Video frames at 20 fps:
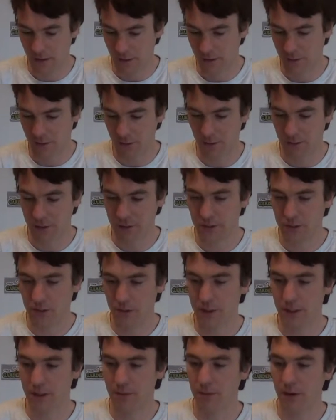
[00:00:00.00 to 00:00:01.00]
So we'll just show
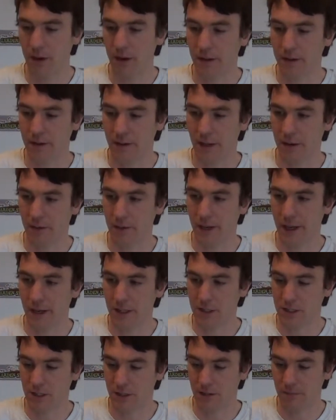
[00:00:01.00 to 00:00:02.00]
you the product now in
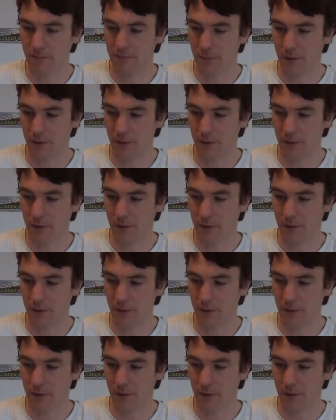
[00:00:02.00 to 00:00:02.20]
action.